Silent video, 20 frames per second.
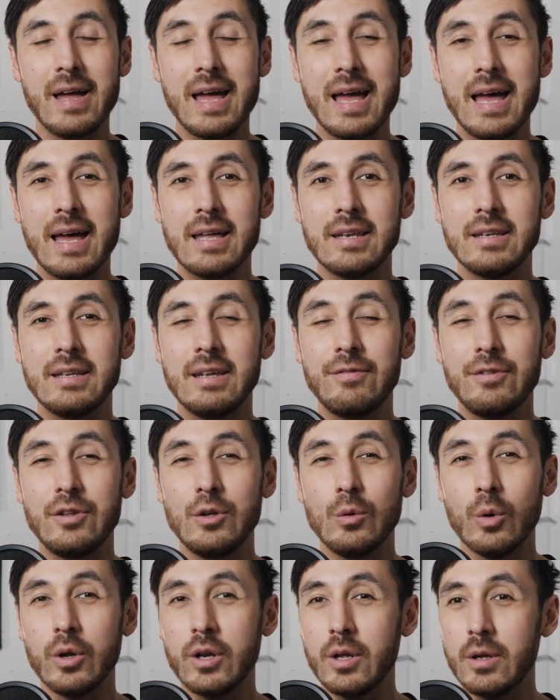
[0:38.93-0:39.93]
and if
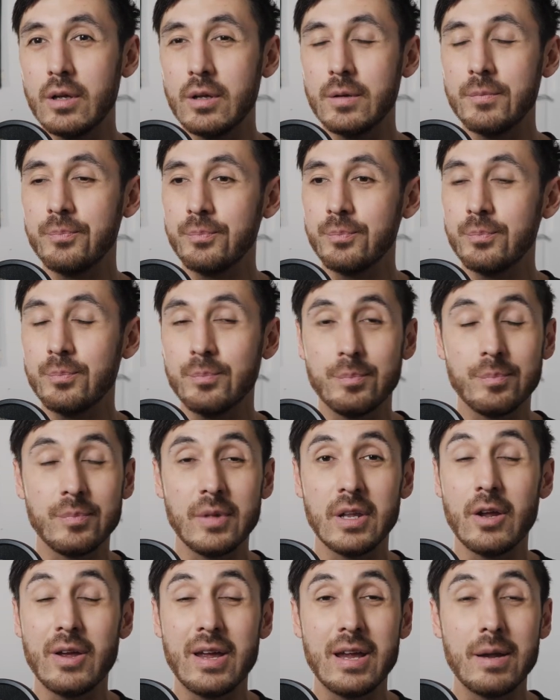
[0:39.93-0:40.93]
you want to
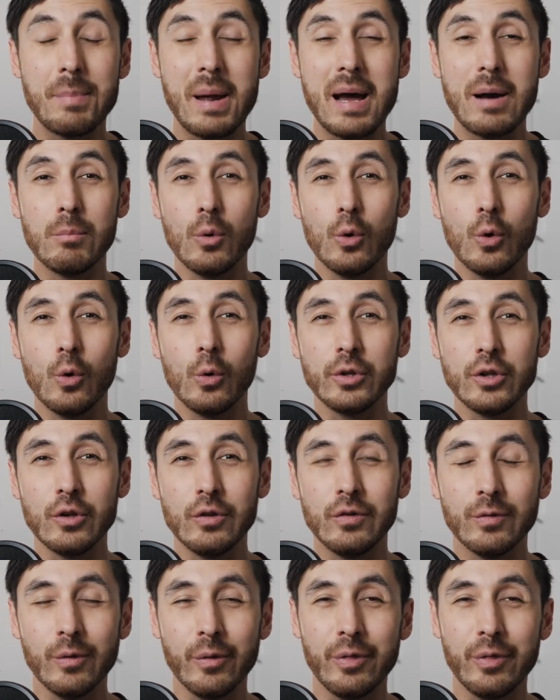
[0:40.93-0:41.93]
hear about more useful